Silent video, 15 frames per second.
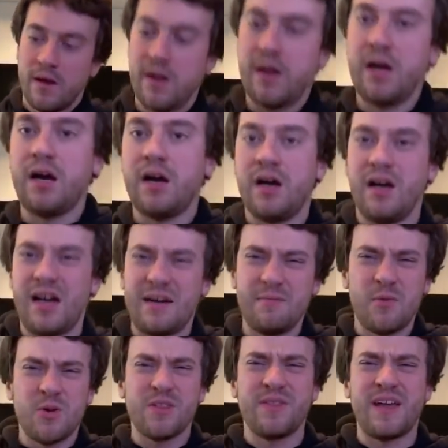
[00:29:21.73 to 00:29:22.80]
Uh, I have
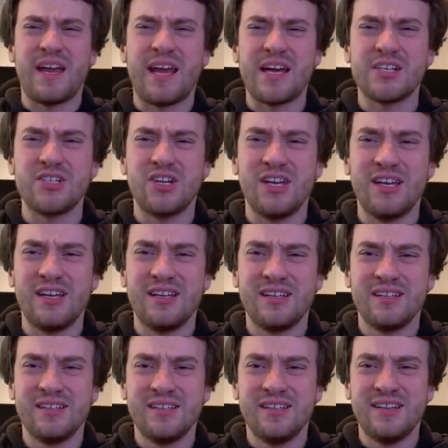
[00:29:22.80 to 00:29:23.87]
more than that, actually.
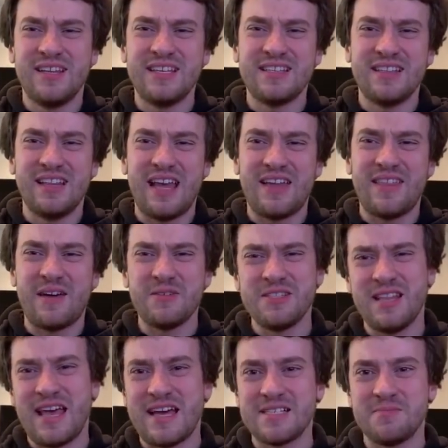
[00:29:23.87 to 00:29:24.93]
That, that was
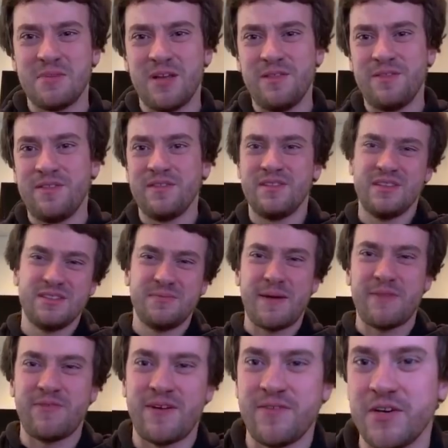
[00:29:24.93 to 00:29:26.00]
last month. It's
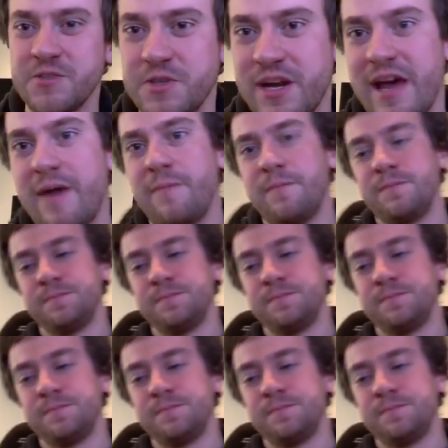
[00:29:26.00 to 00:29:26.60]
about 500 now.